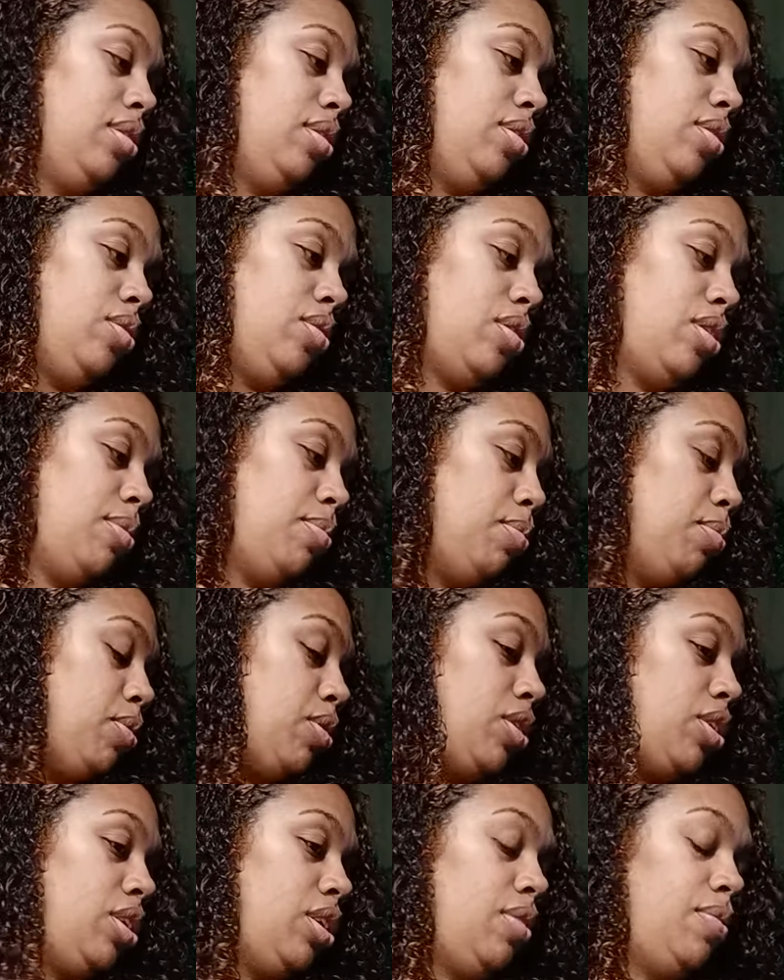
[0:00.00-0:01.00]
Do a couple more
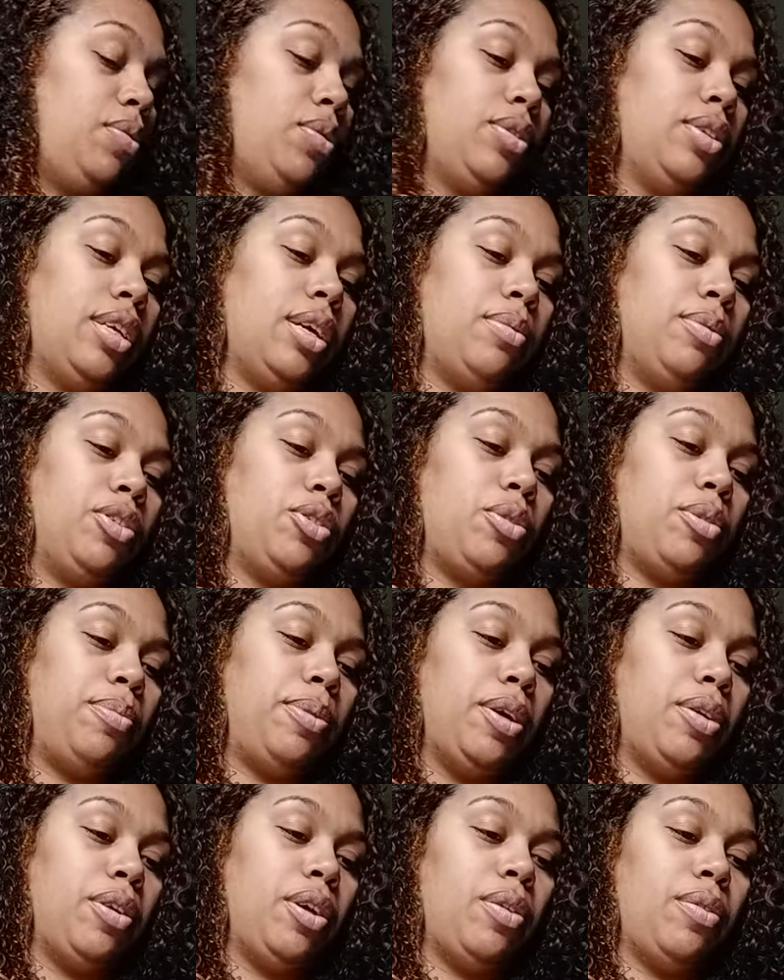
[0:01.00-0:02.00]
shuffles. How was
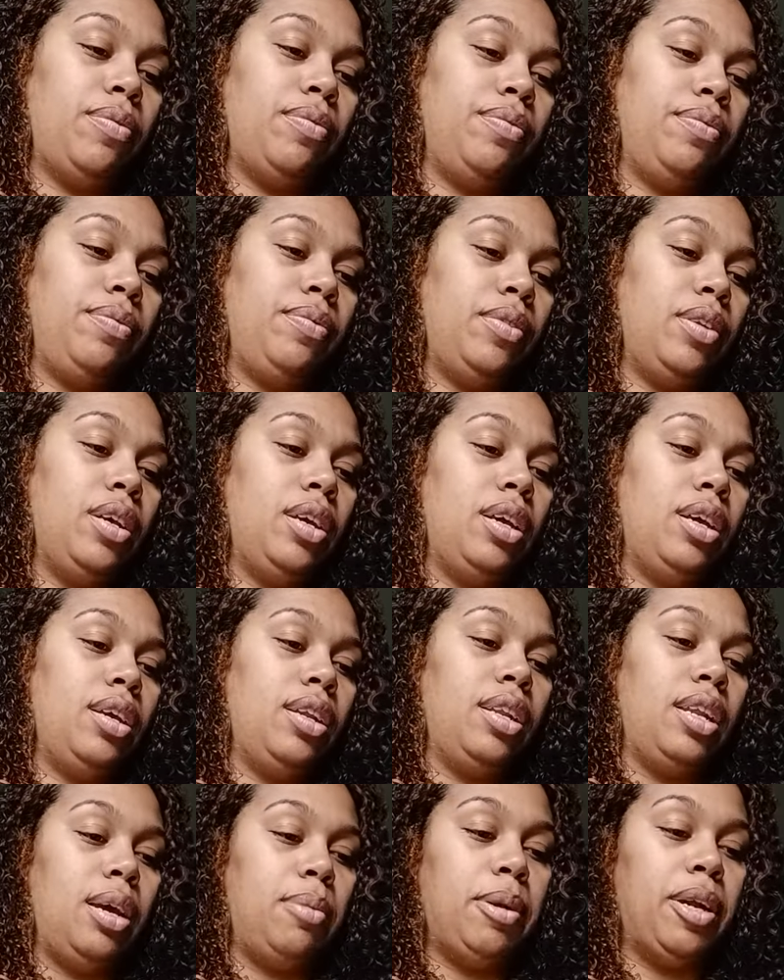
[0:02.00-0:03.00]
Scorpio know?
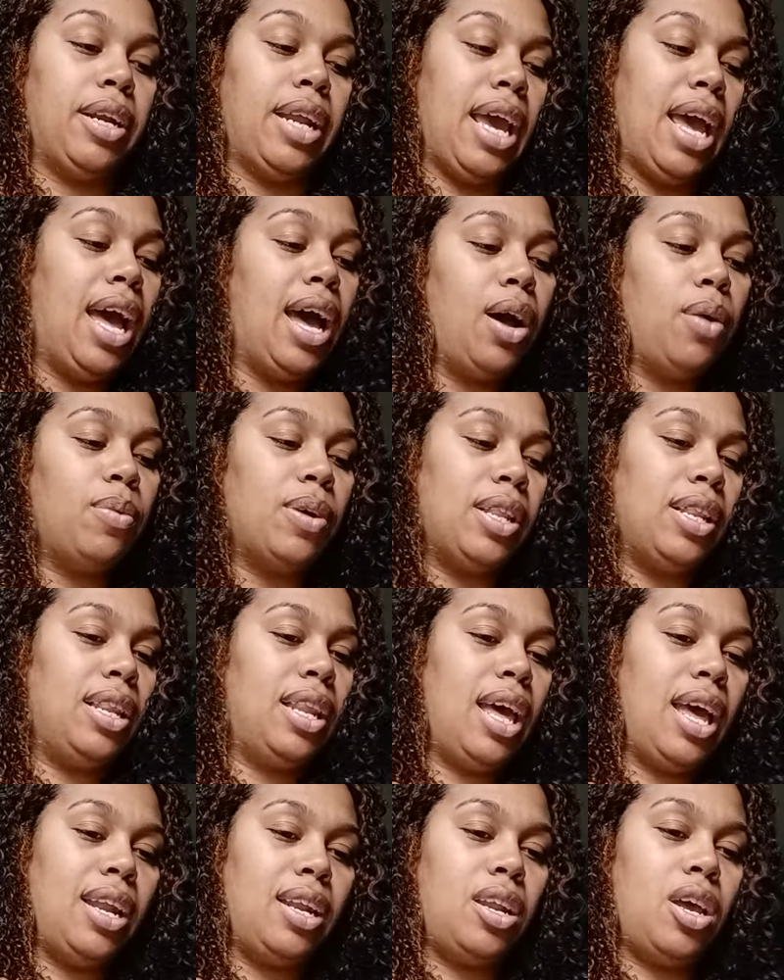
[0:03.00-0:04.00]
Now I'm hearing, how will
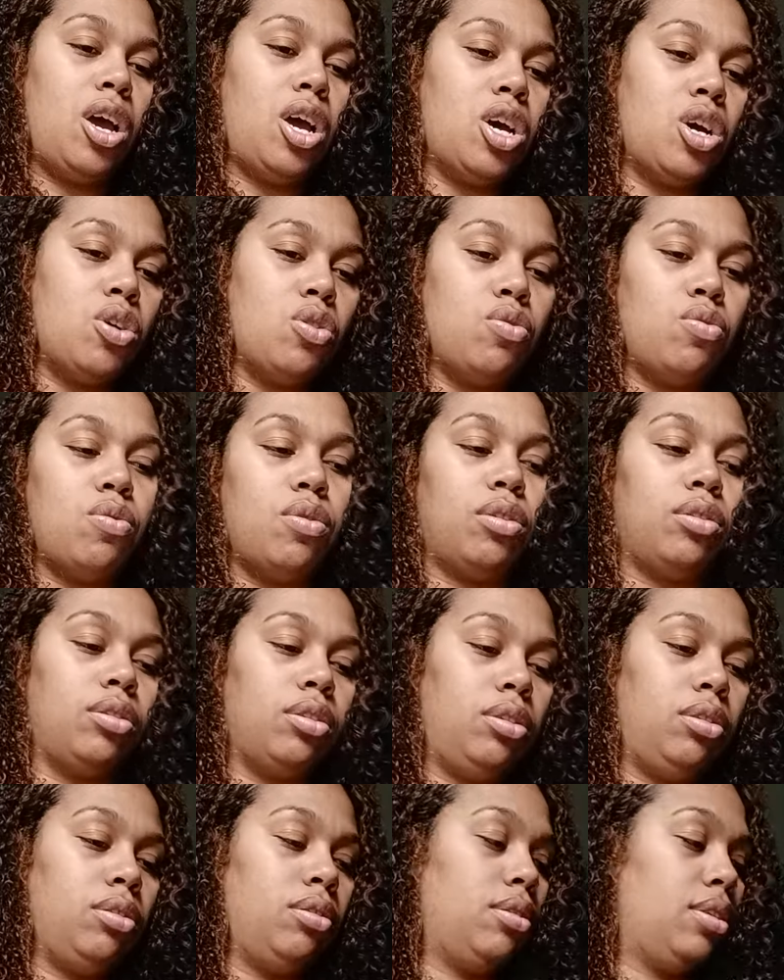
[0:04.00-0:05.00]
I know?
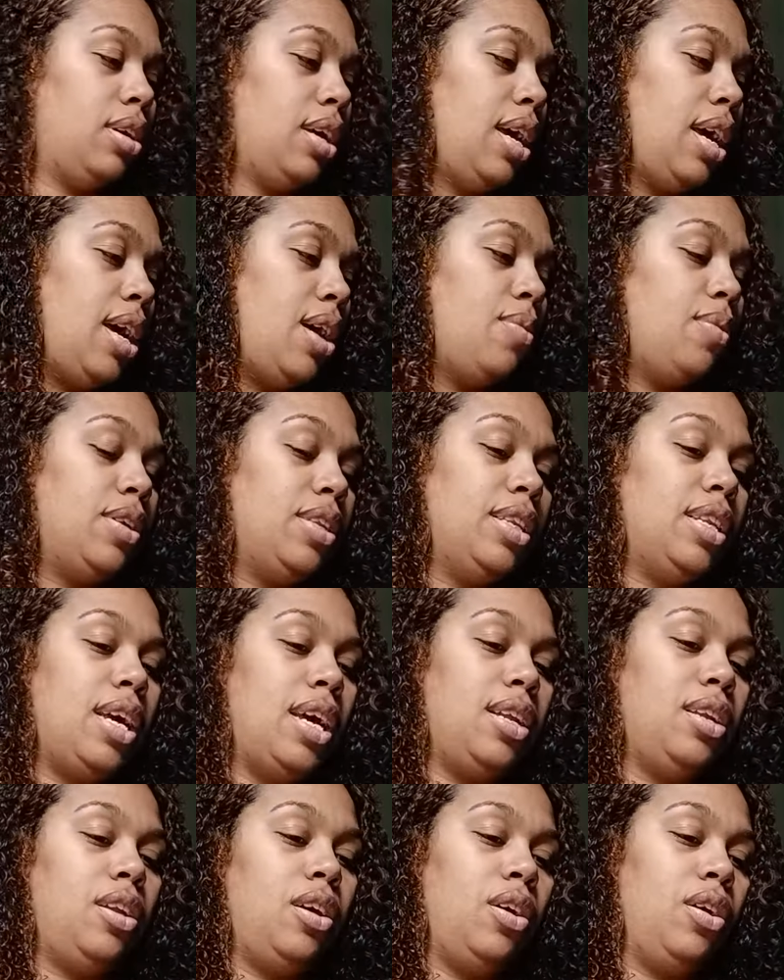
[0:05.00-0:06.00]
How will I
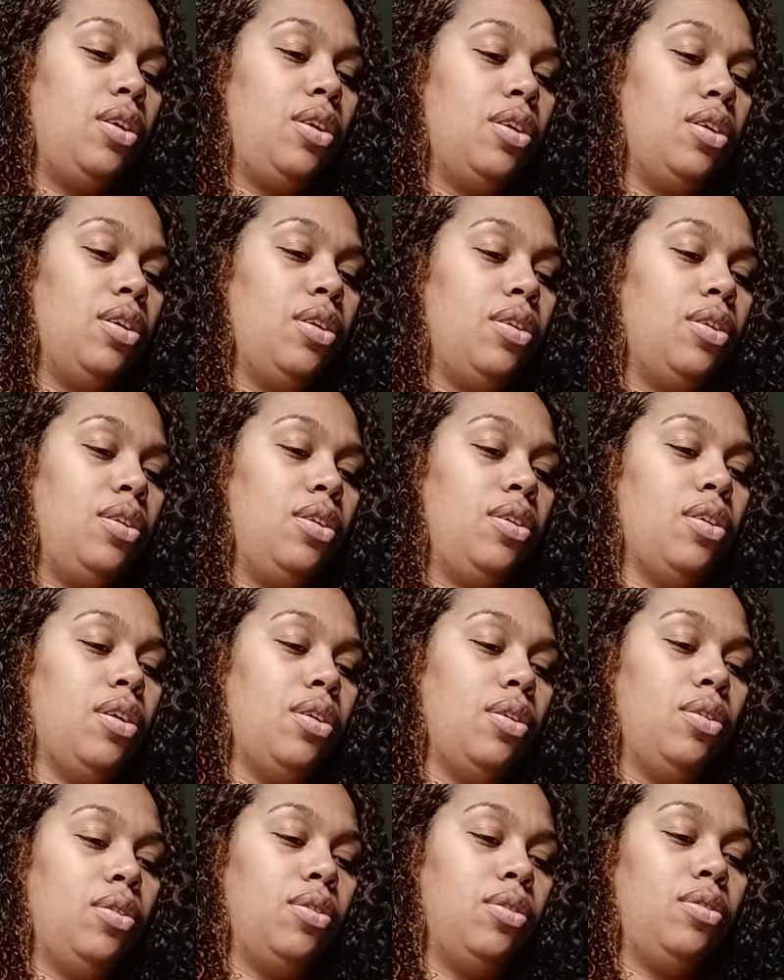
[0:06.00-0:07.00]

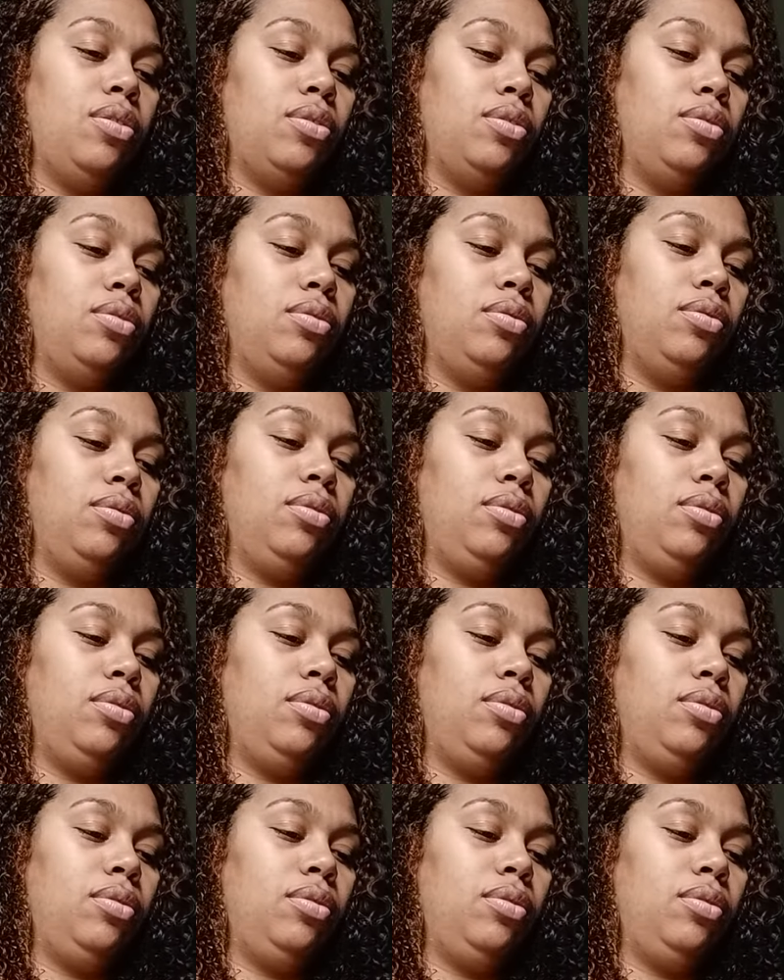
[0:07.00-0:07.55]
know?